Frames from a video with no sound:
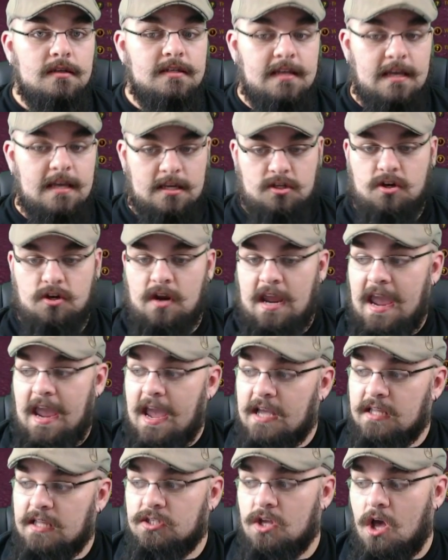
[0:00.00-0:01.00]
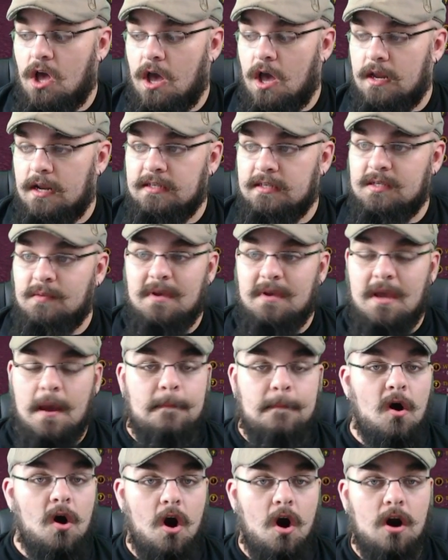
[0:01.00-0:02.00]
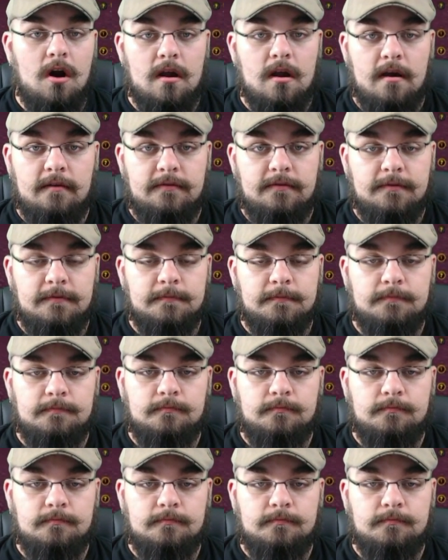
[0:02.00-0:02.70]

to get your hands on and to be a part of.